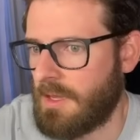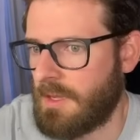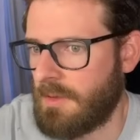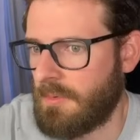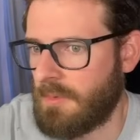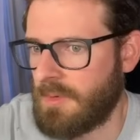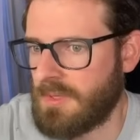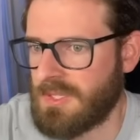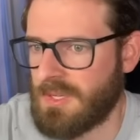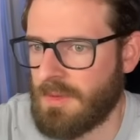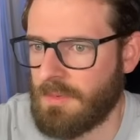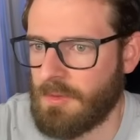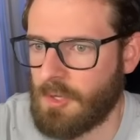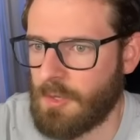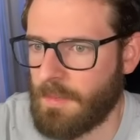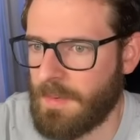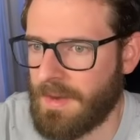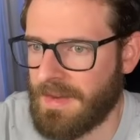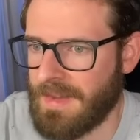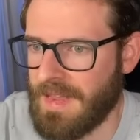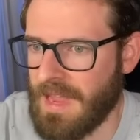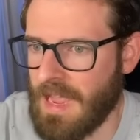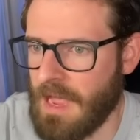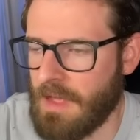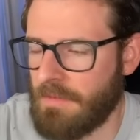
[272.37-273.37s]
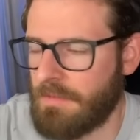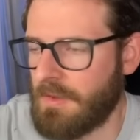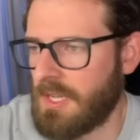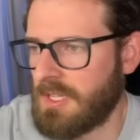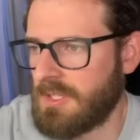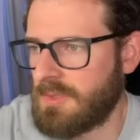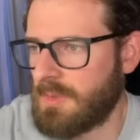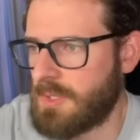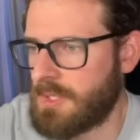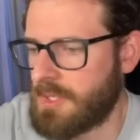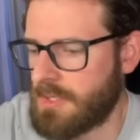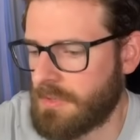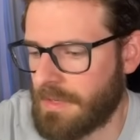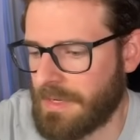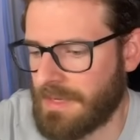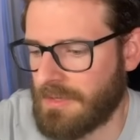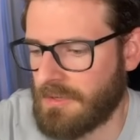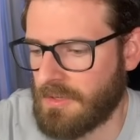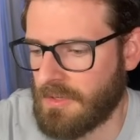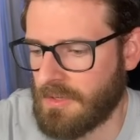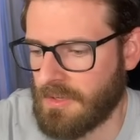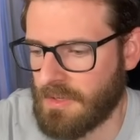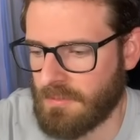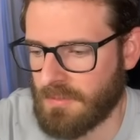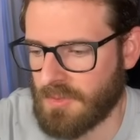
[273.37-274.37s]
with some little bit of caveats once you're
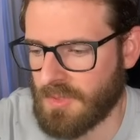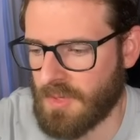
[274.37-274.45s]
into them.